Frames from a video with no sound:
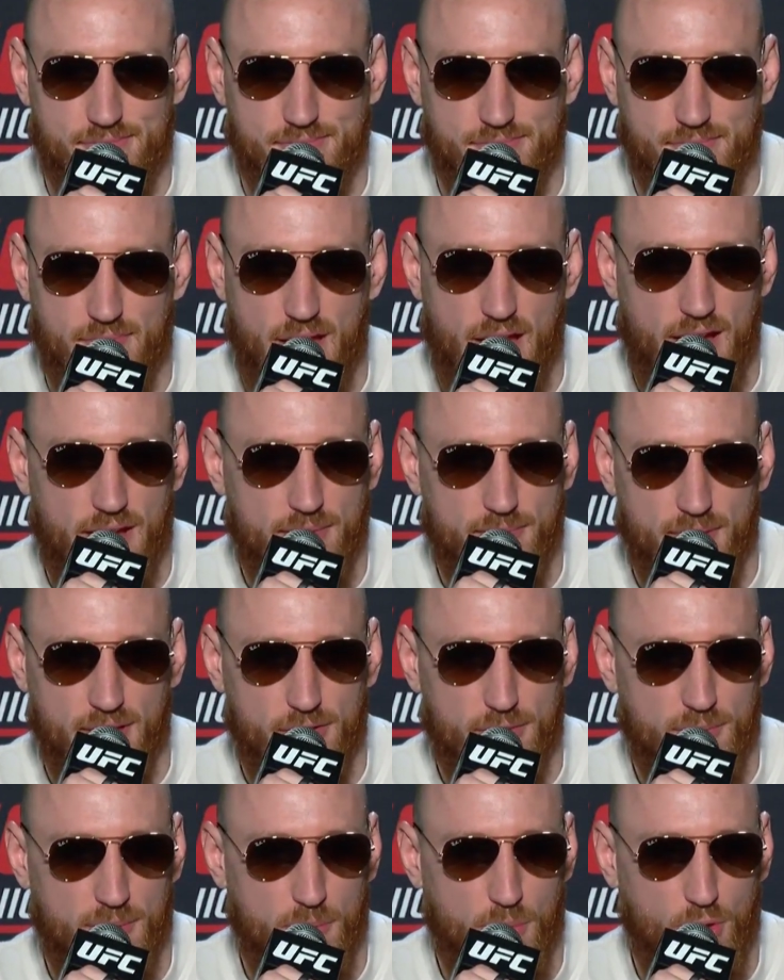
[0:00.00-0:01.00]
it
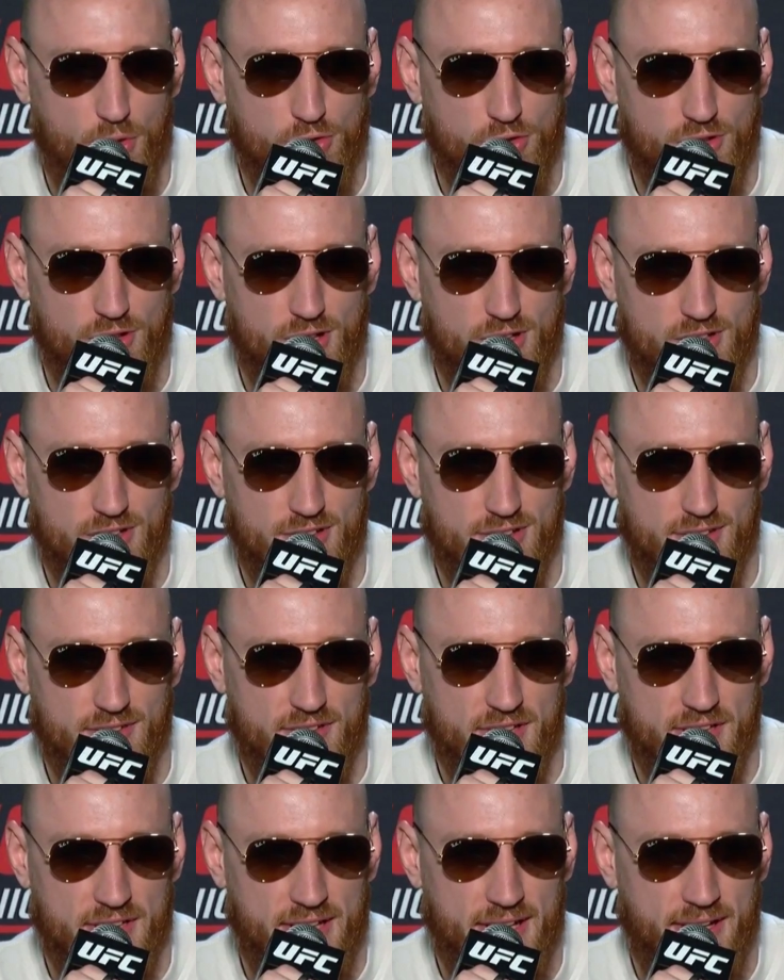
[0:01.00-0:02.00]
makes me emotional. I'll just leave
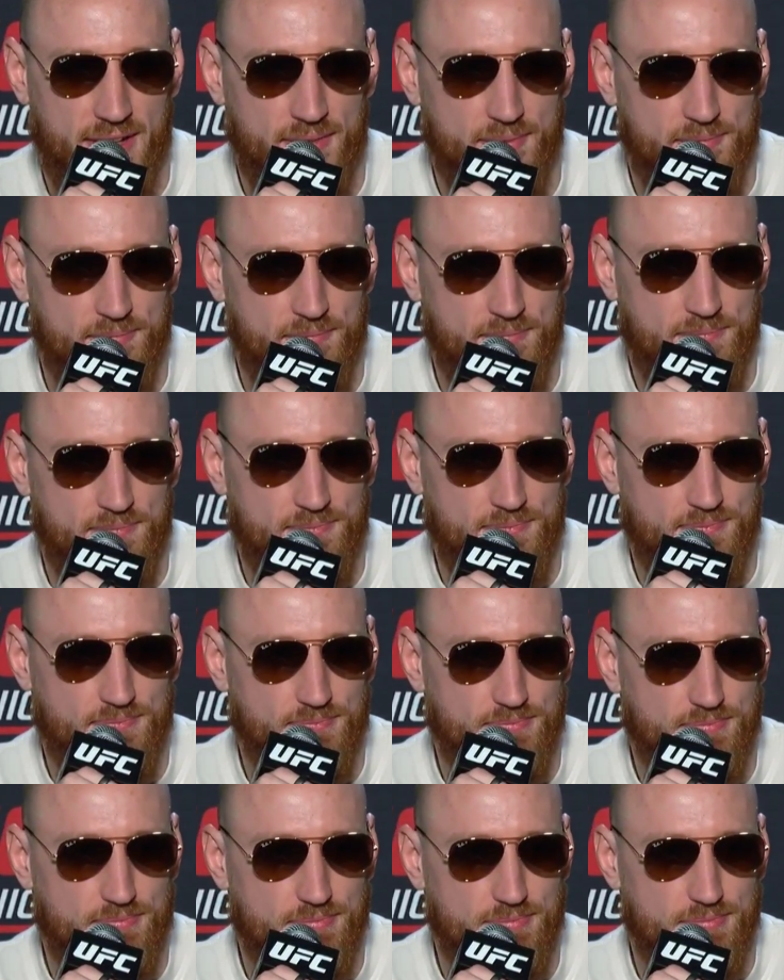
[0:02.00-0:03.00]
it at that.
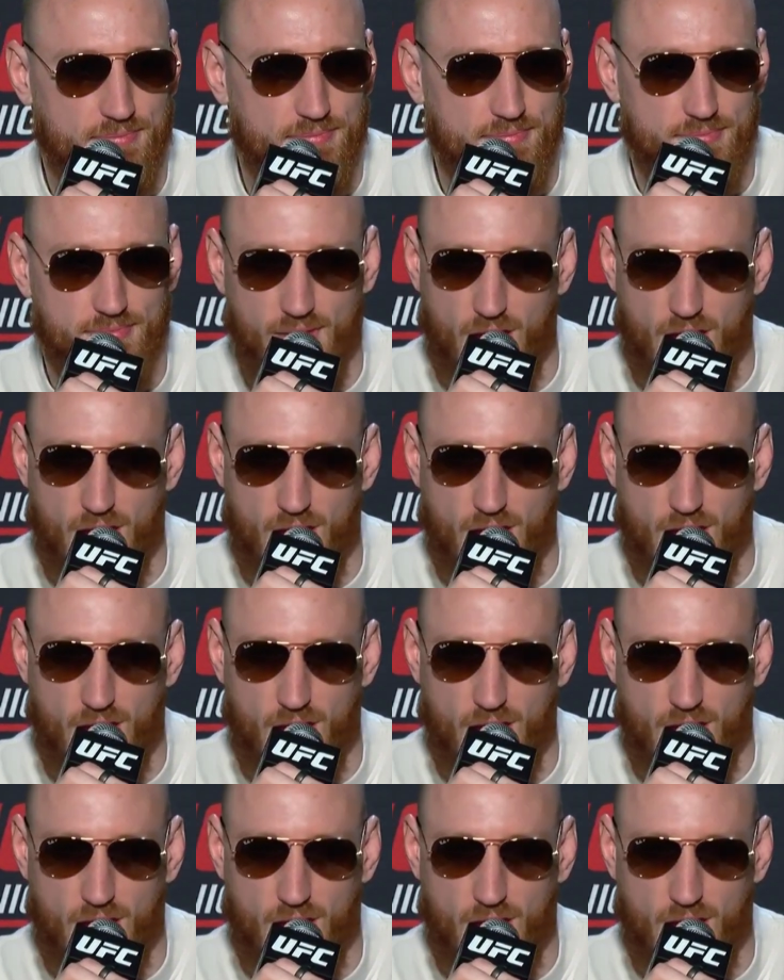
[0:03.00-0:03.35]
And